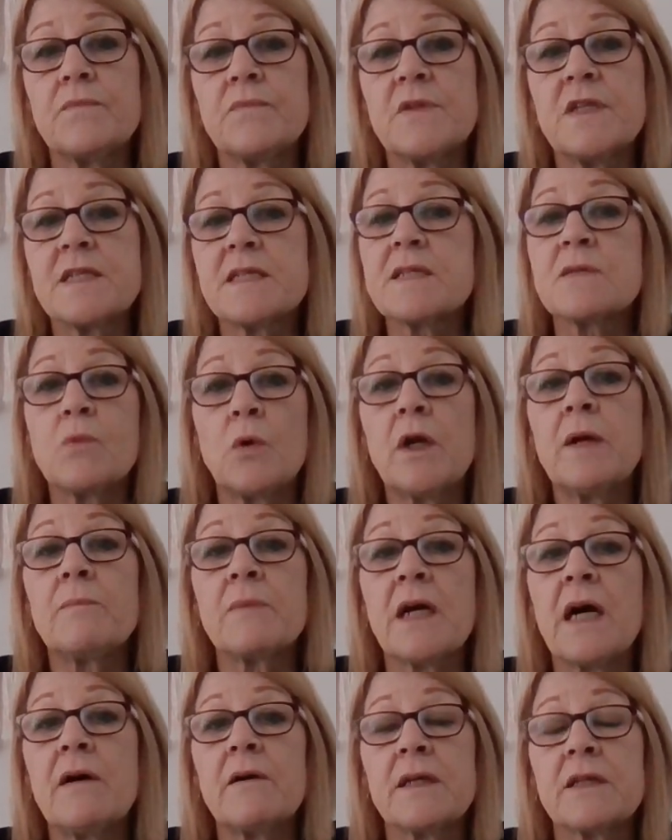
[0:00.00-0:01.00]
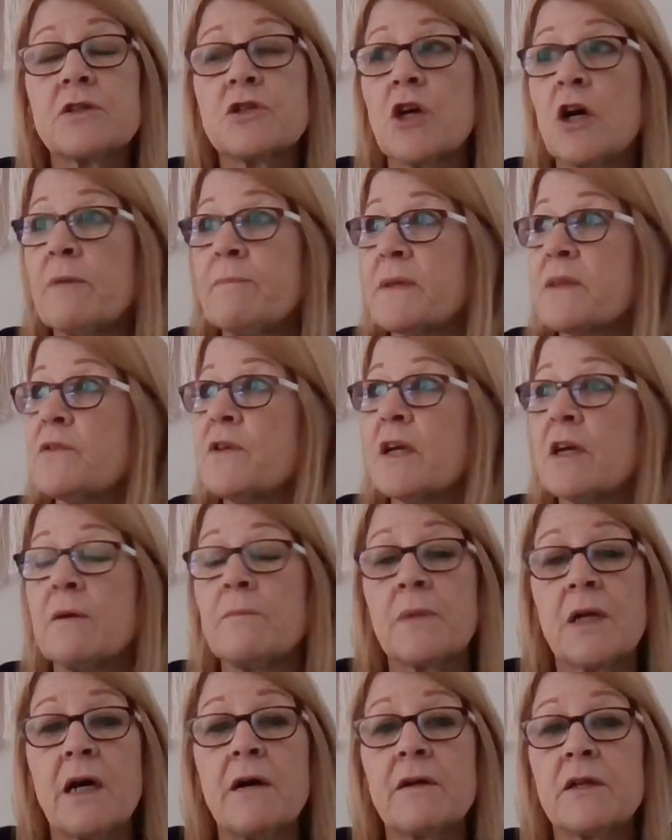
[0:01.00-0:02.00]
This is what type of thing
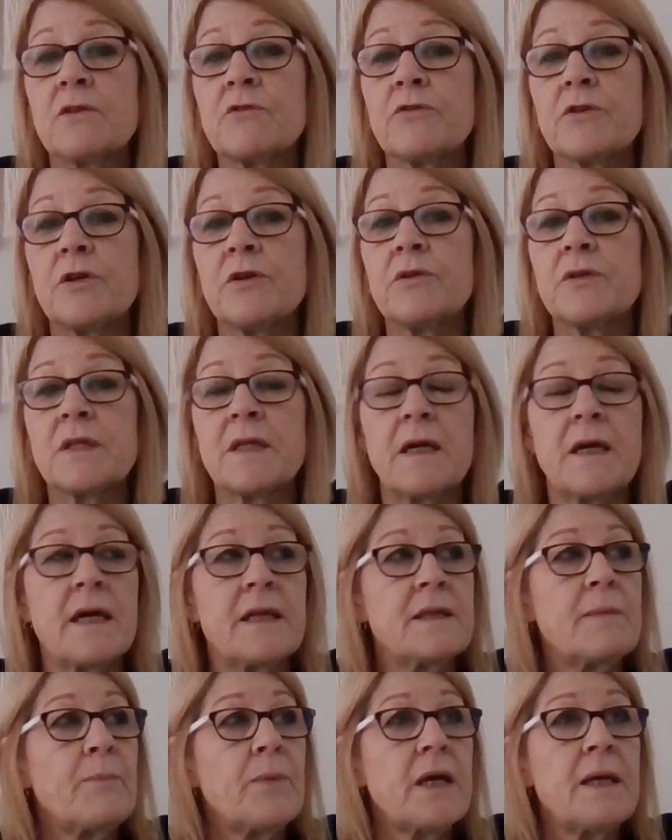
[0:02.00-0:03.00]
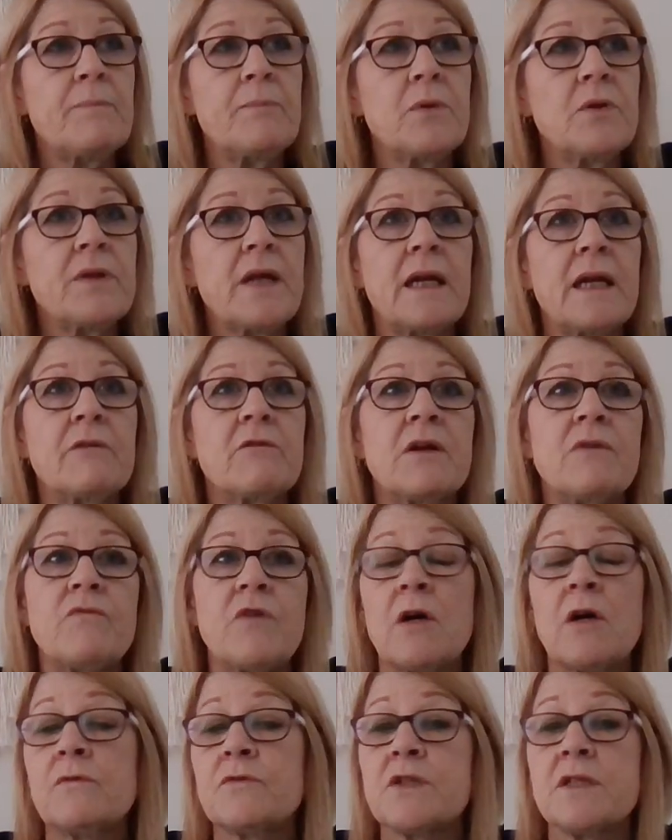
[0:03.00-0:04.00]
I'm going through. And the people that are
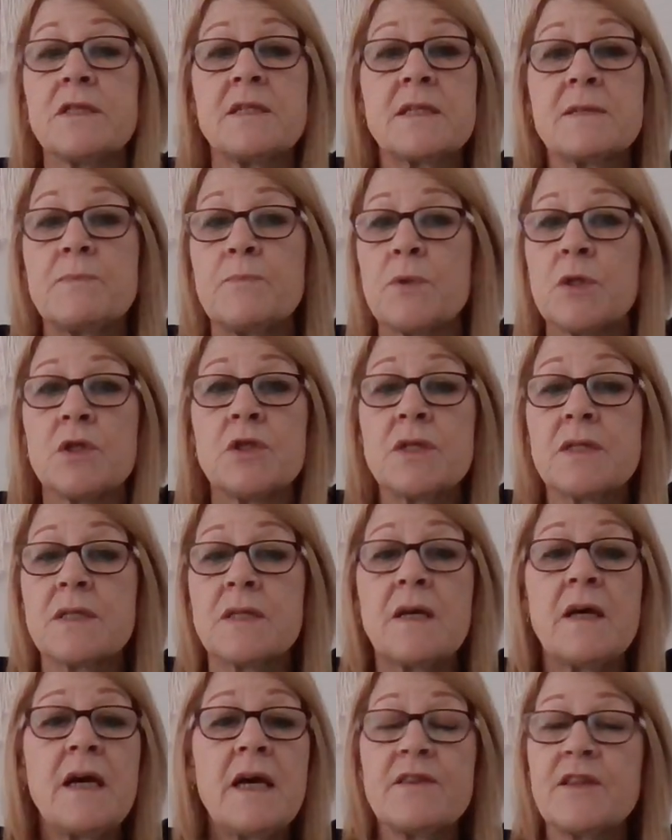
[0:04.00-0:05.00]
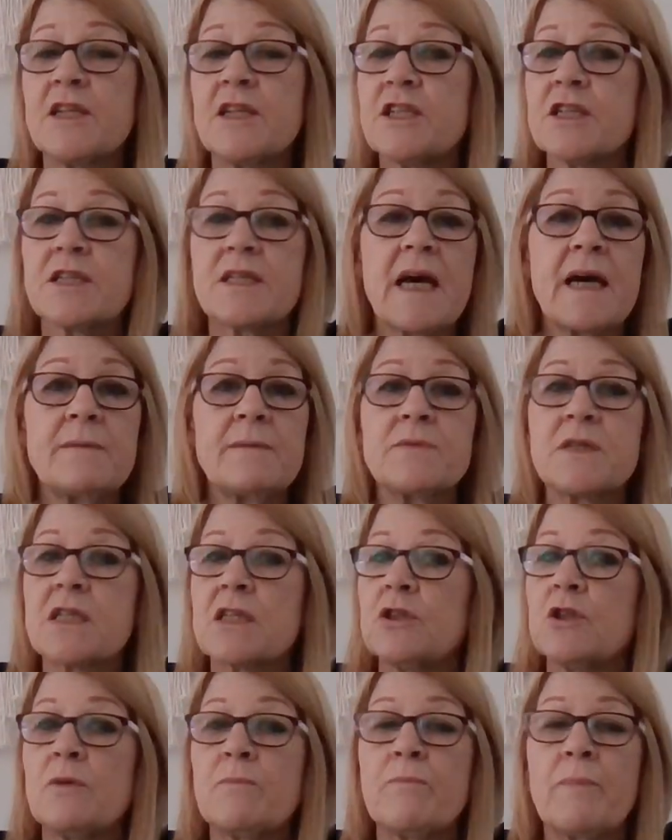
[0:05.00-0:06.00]
involved in this abuse, they're just
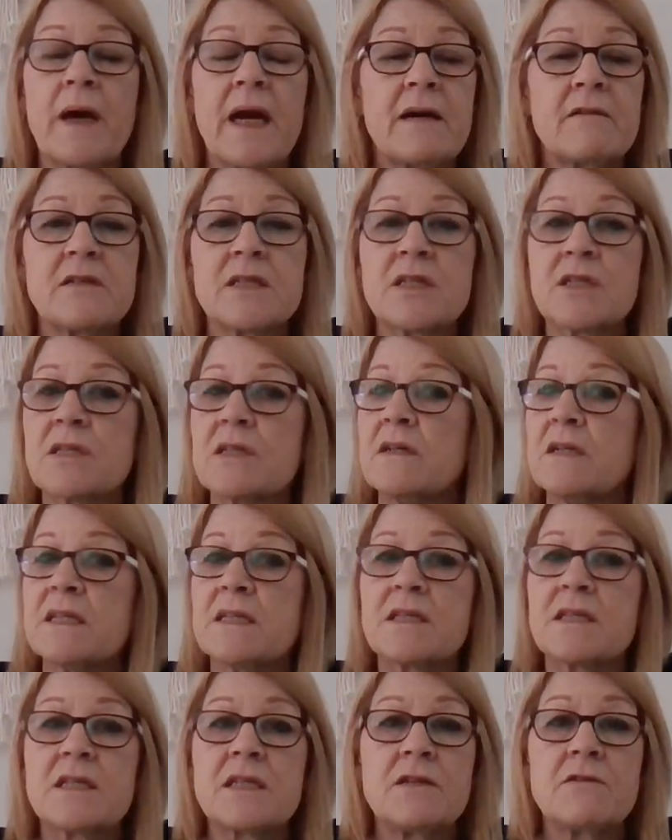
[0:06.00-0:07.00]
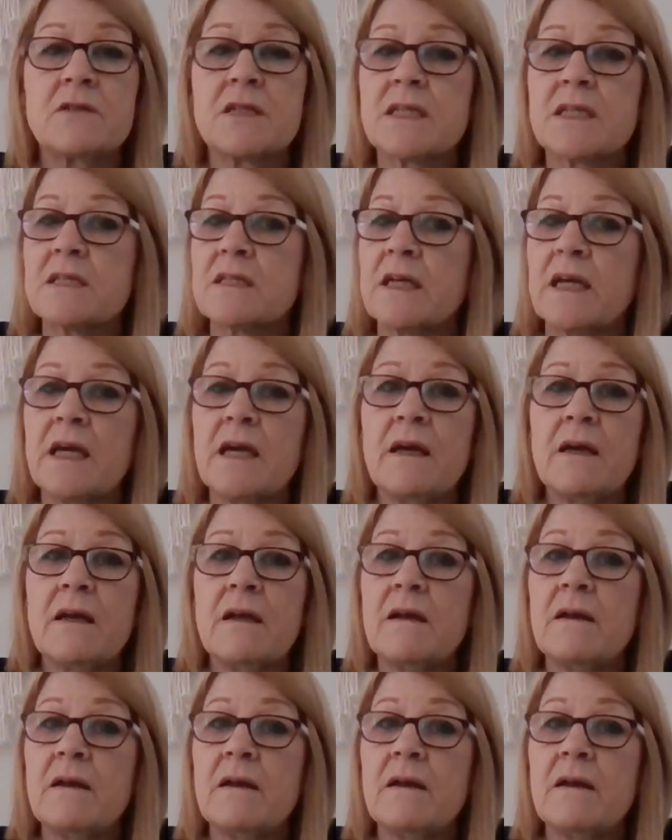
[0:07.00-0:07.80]
absolute parasites, seriously.